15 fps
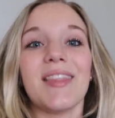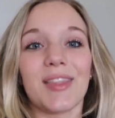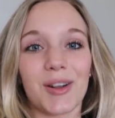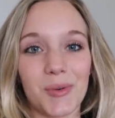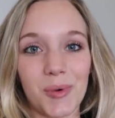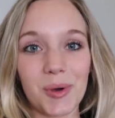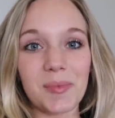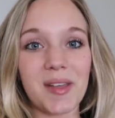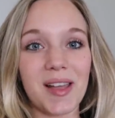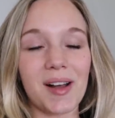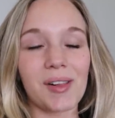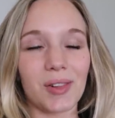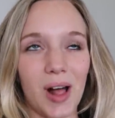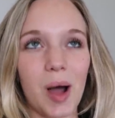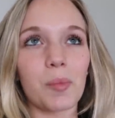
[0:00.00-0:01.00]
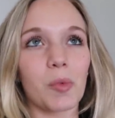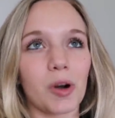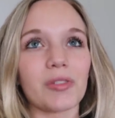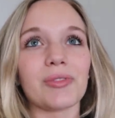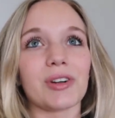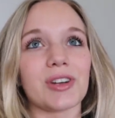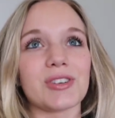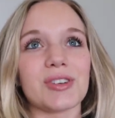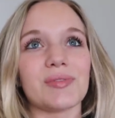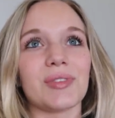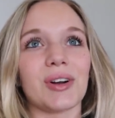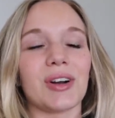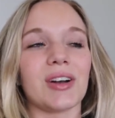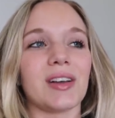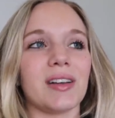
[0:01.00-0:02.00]
There will be a lot more footage of
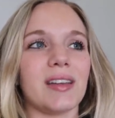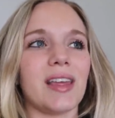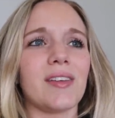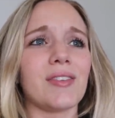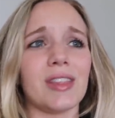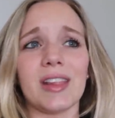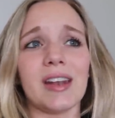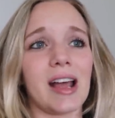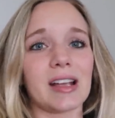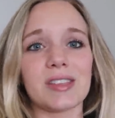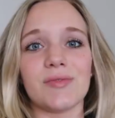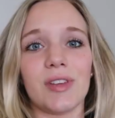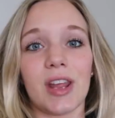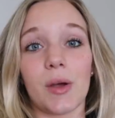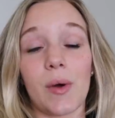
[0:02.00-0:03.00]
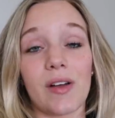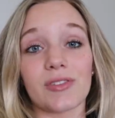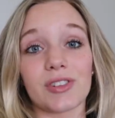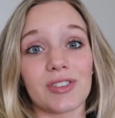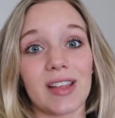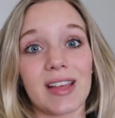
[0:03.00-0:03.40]
her in even the next video after